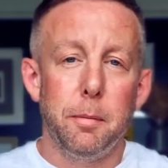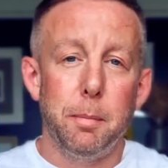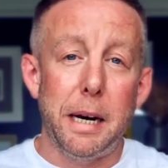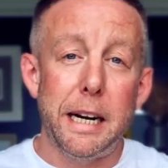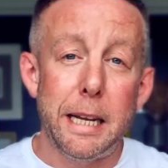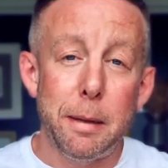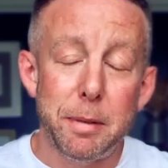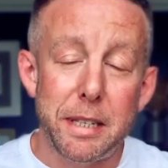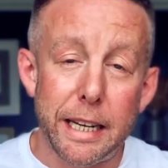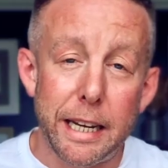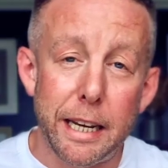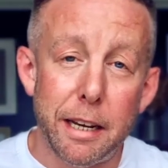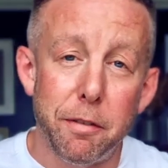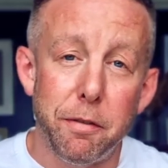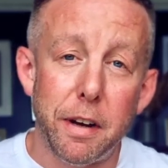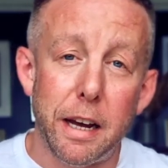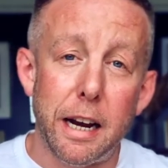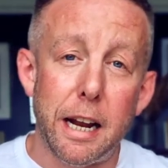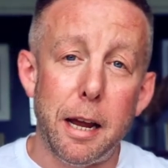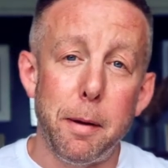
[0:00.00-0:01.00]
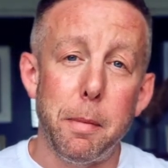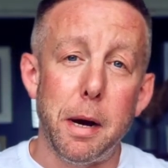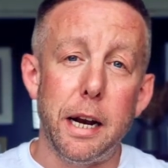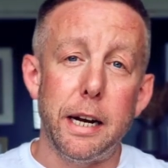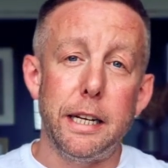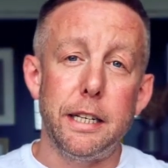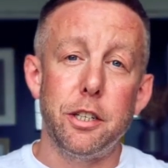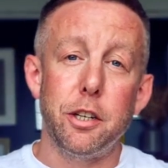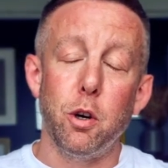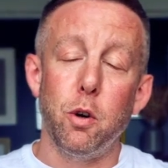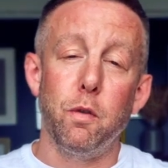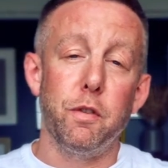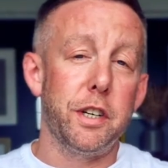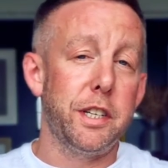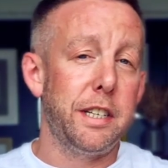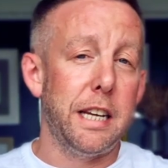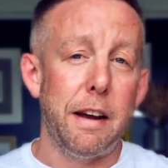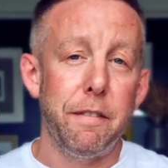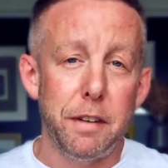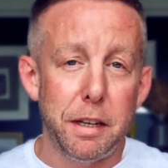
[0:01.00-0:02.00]
name's Dave, and I manage over
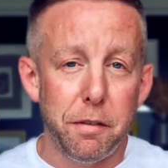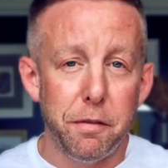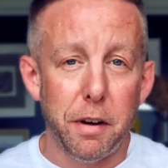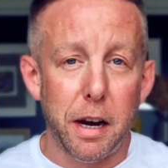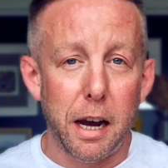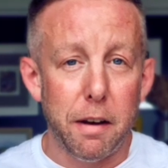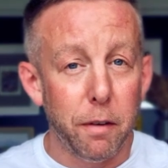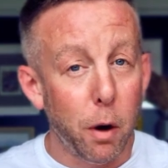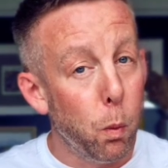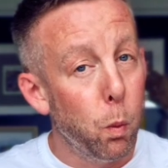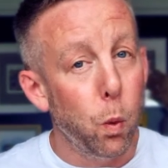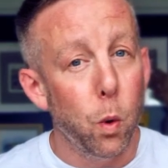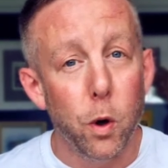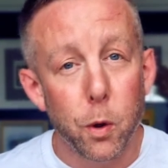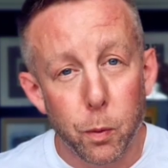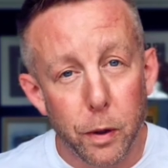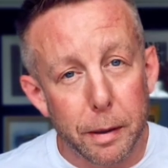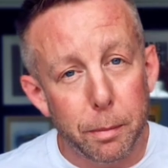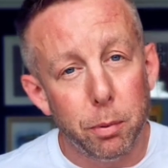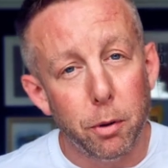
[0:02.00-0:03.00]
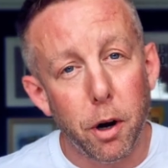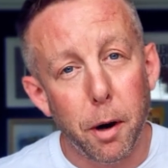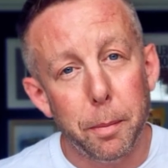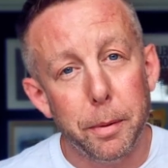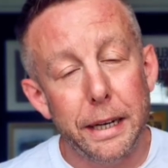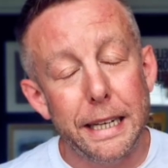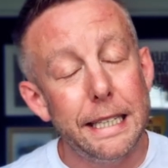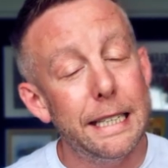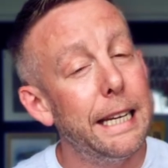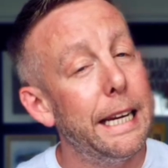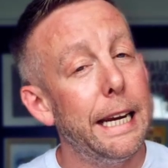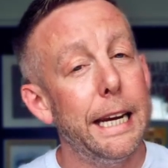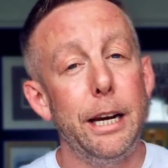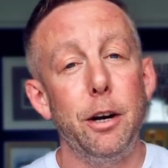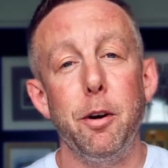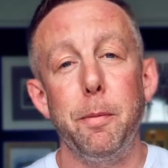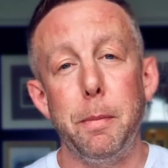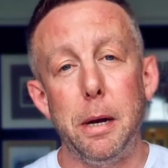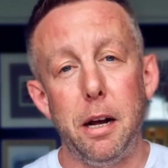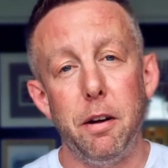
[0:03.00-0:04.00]
75 award-winning properties here
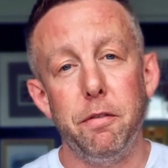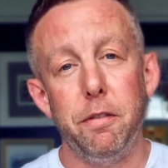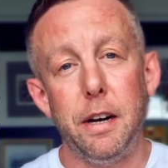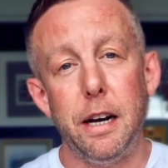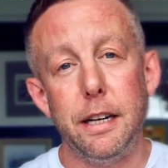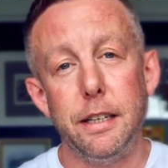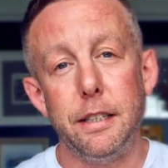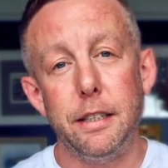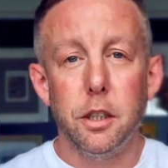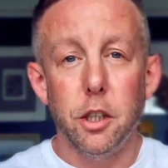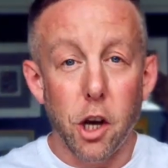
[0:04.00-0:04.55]
in Belfast.